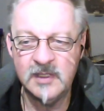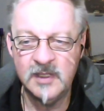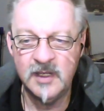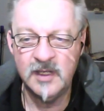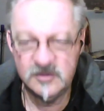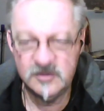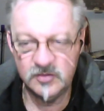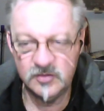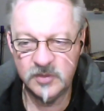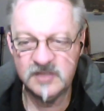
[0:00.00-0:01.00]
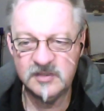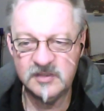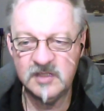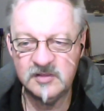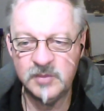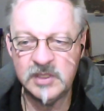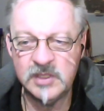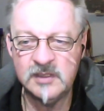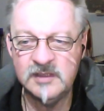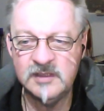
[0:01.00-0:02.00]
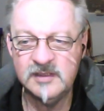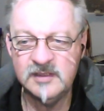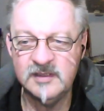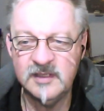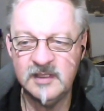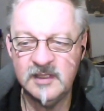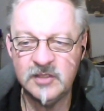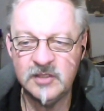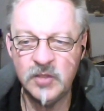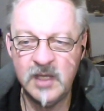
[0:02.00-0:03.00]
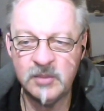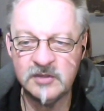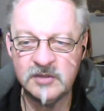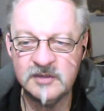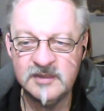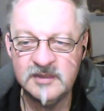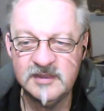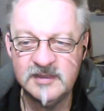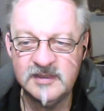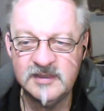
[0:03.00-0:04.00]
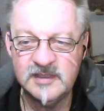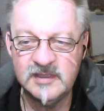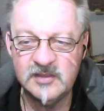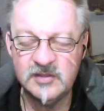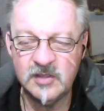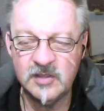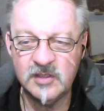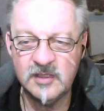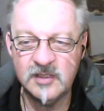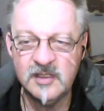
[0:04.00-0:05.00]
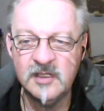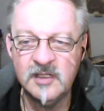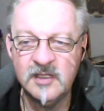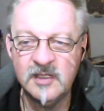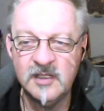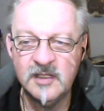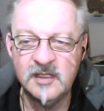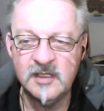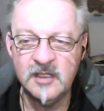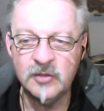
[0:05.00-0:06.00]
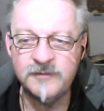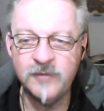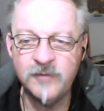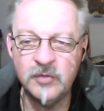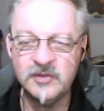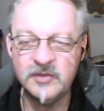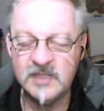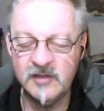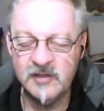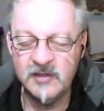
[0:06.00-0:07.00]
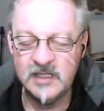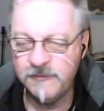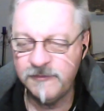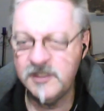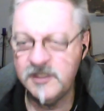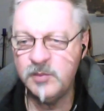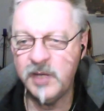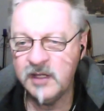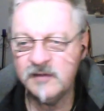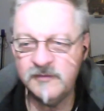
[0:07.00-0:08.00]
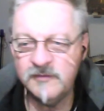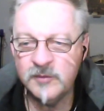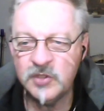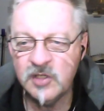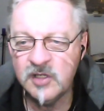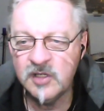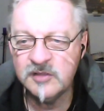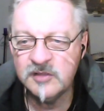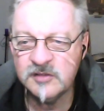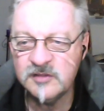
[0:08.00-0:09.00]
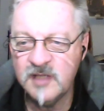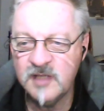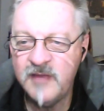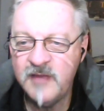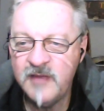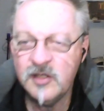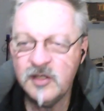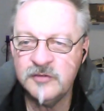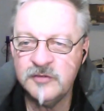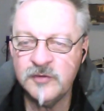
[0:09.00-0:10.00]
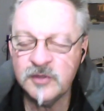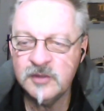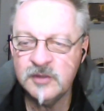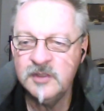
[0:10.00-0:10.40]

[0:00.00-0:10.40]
And this is what this needs to be, a new habit. So I look forward to hearing any feedback from you guys as to how that goes for you.